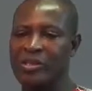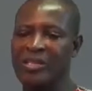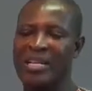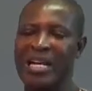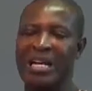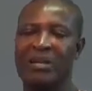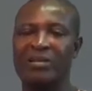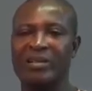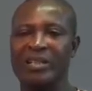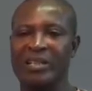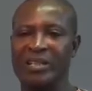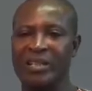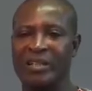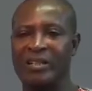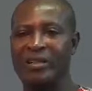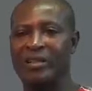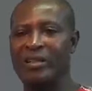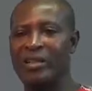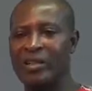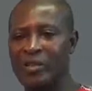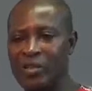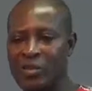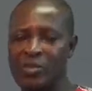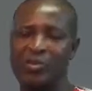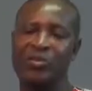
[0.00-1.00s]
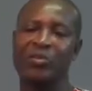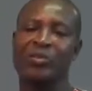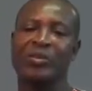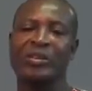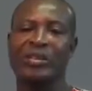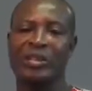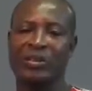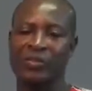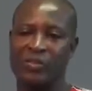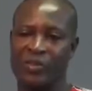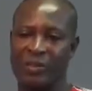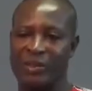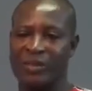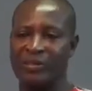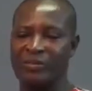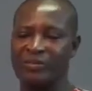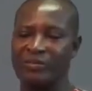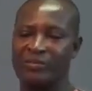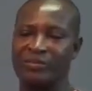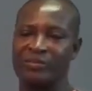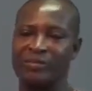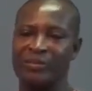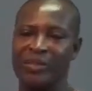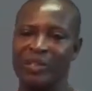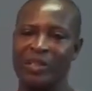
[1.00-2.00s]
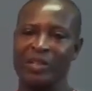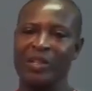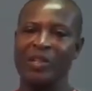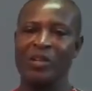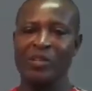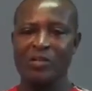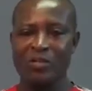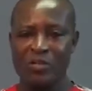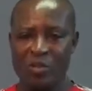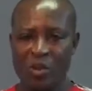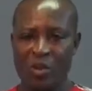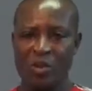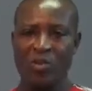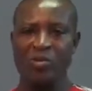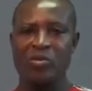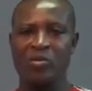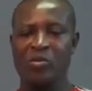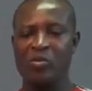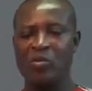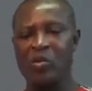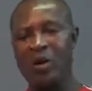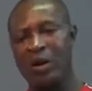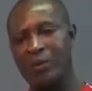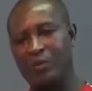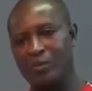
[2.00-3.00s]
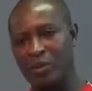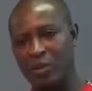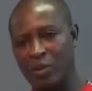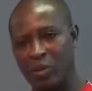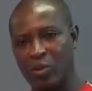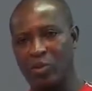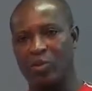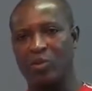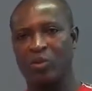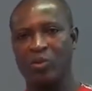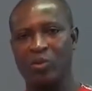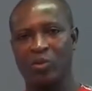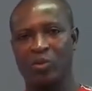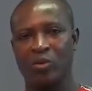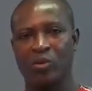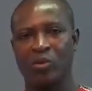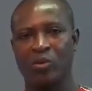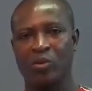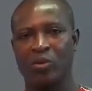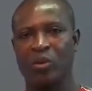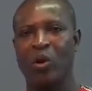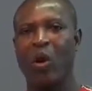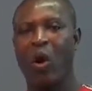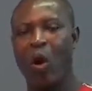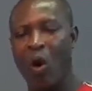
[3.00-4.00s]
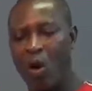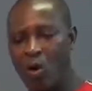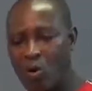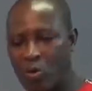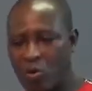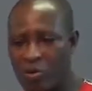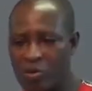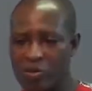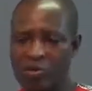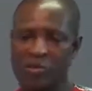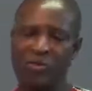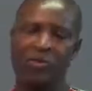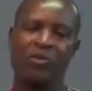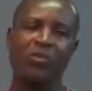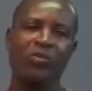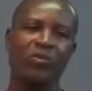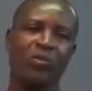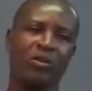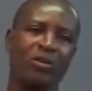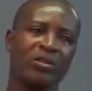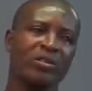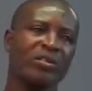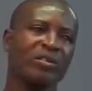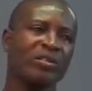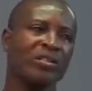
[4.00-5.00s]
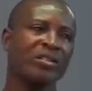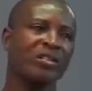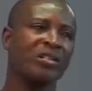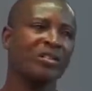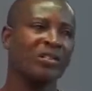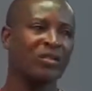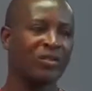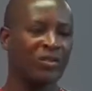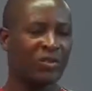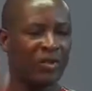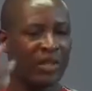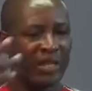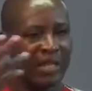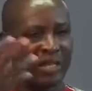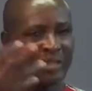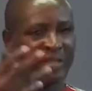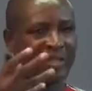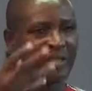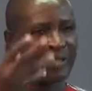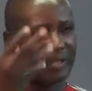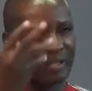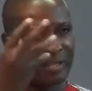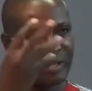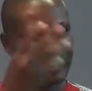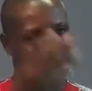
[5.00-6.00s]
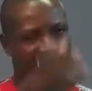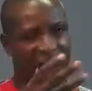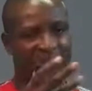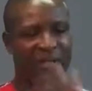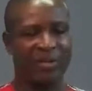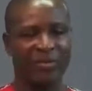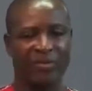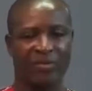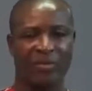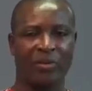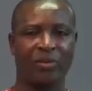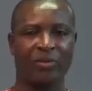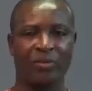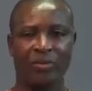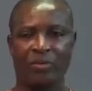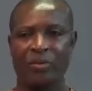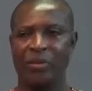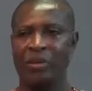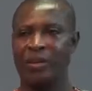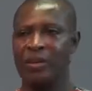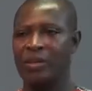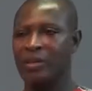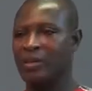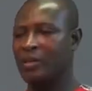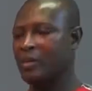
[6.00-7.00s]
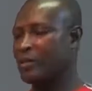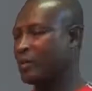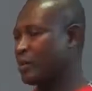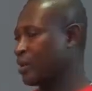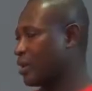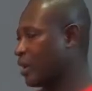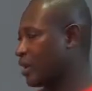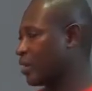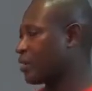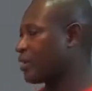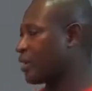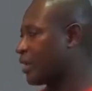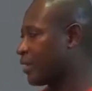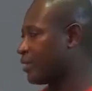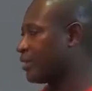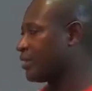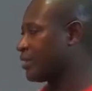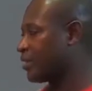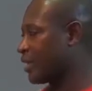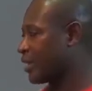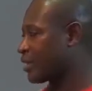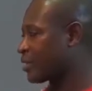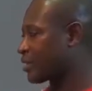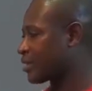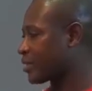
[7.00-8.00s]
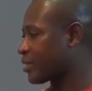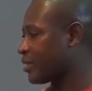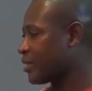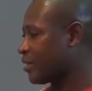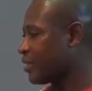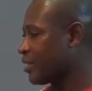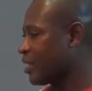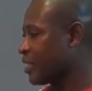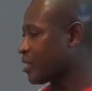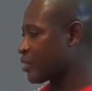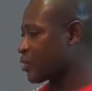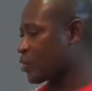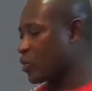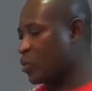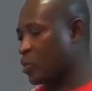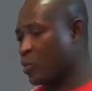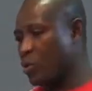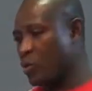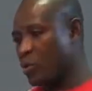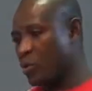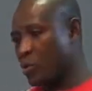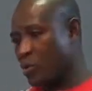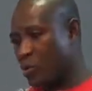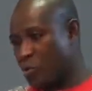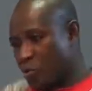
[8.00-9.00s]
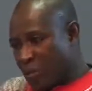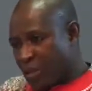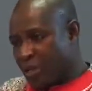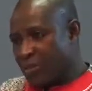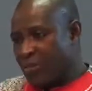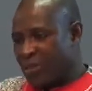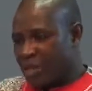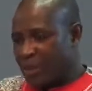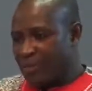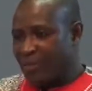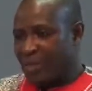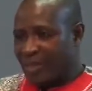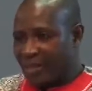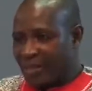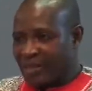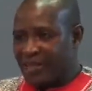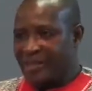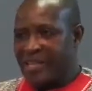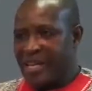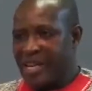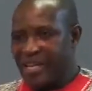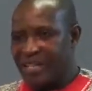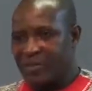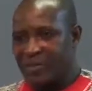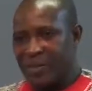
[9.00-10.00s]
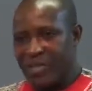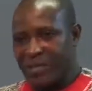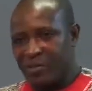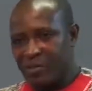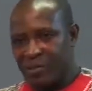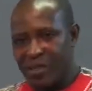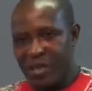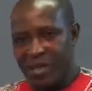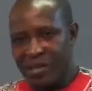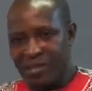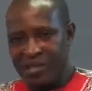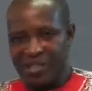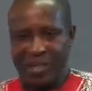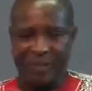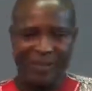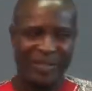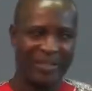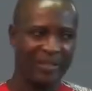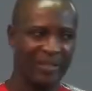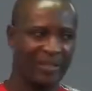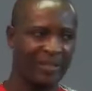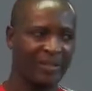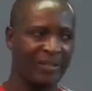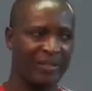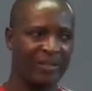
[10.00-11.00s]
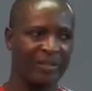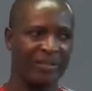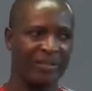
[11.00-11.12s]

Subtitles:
down there to do things for them. Those who are below also want to get things from the leaders. And so we may be leaders, but we are in the middle.